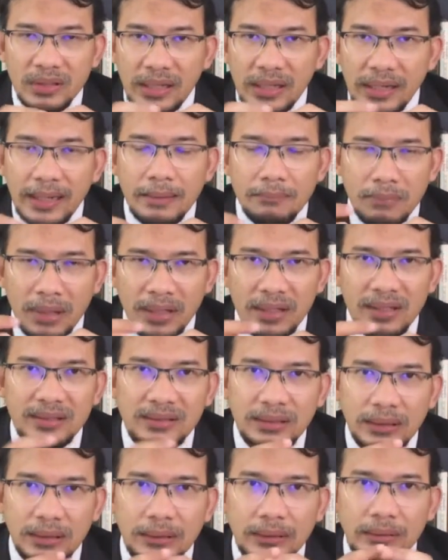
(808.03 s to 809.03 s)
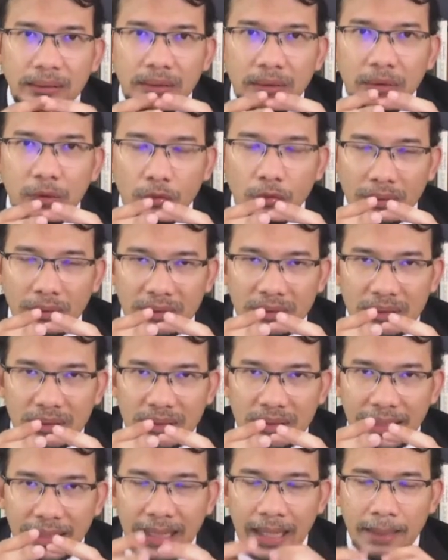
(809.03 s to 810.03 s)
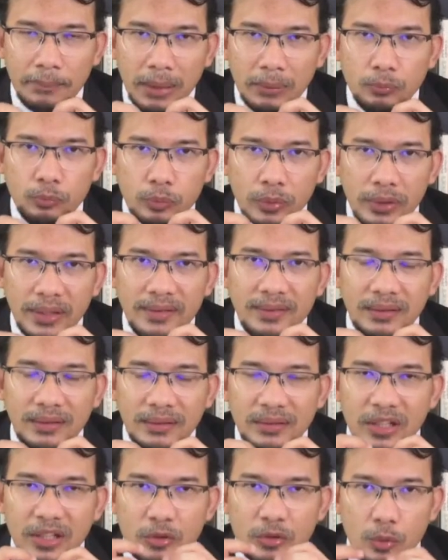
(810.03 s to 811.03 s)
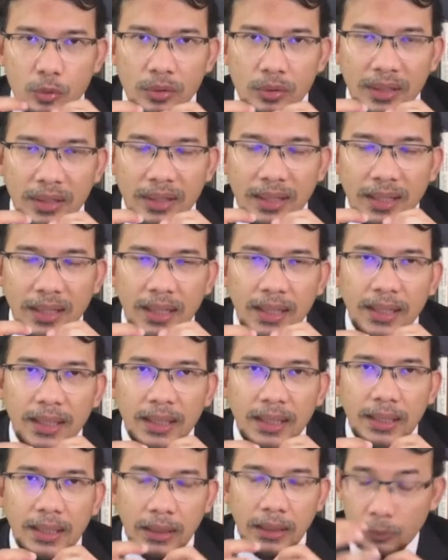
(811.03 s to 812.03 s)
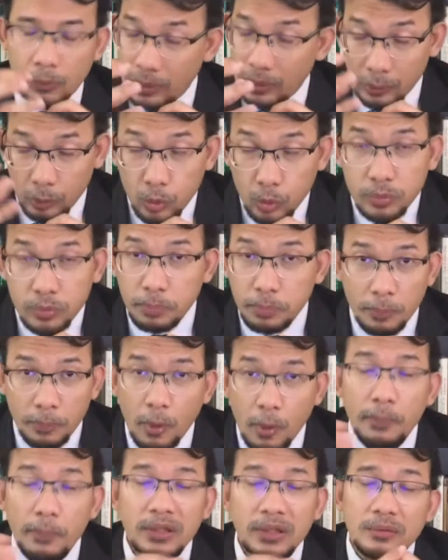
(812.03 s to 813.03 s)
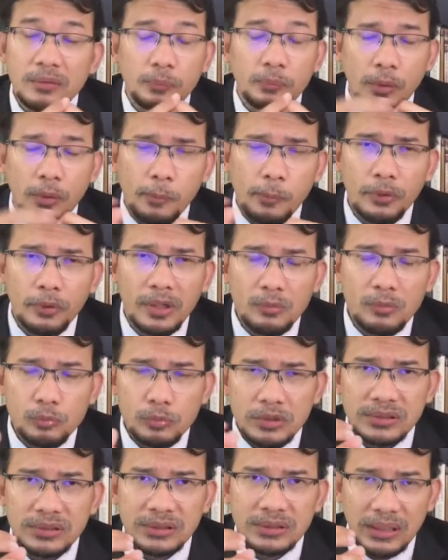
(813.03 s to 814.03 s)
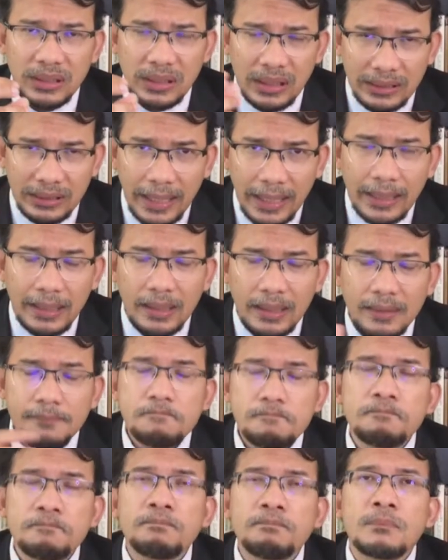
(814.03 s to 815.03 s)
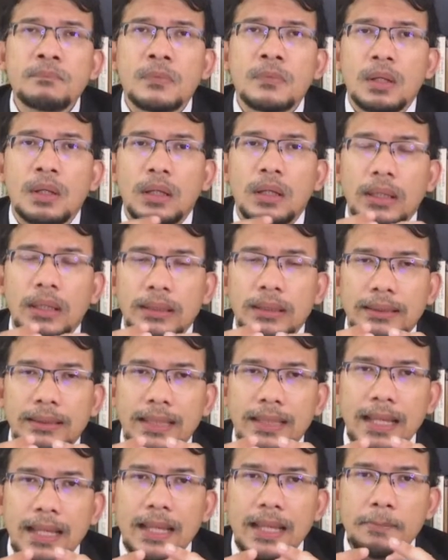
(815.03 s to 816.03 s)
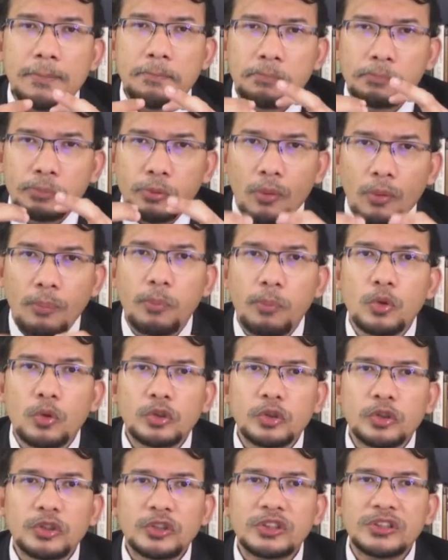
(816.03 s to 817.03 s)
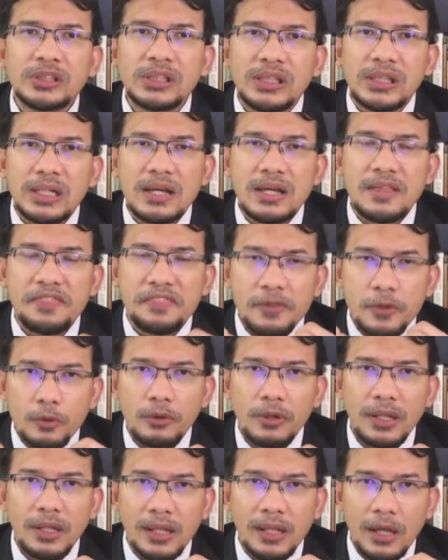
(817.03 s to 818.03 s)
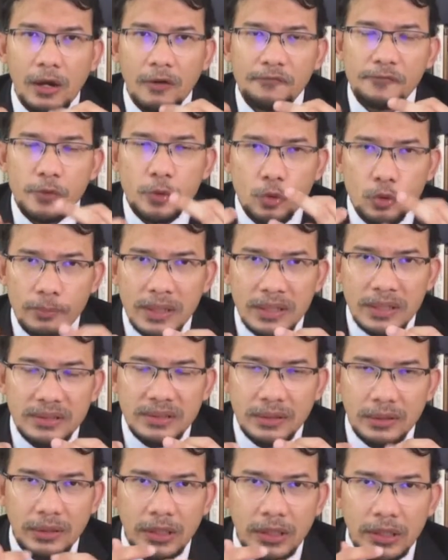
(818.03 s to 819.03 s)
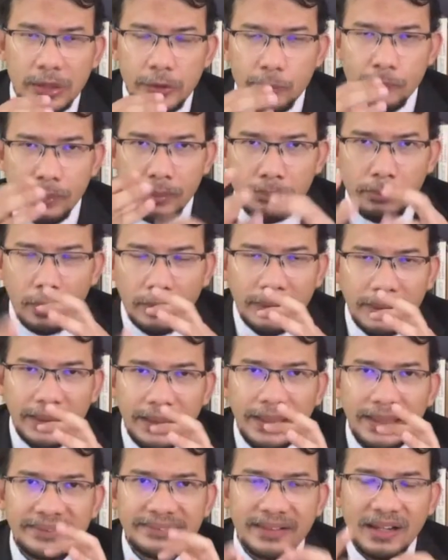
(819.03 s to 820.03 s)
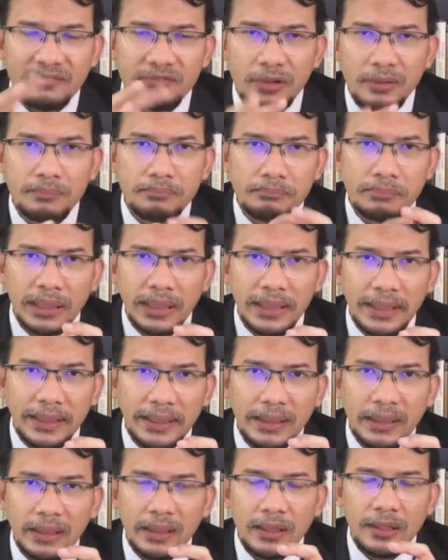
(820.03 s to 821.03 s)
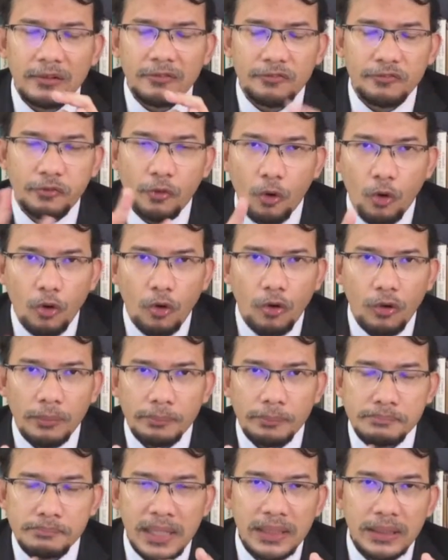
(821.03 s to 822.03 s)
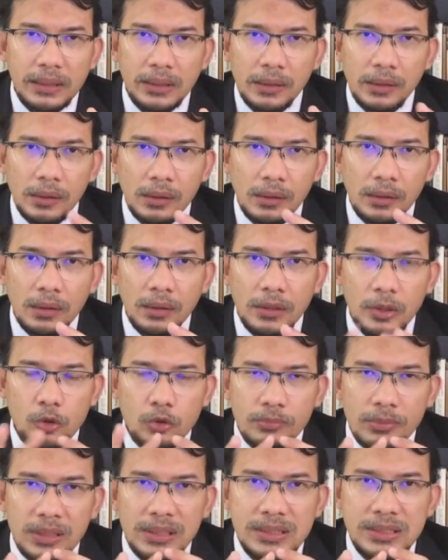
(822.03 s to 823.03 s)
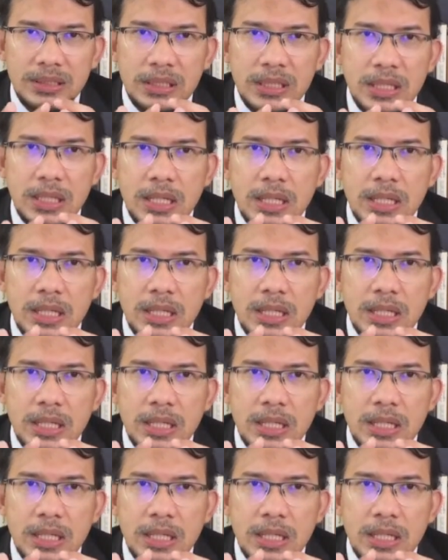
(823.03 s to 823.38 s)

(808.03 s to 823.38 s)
Greek medicine, they come up with the theory whose proponent was Galen. They propose a theory of humors. The human body is governed by four main humors: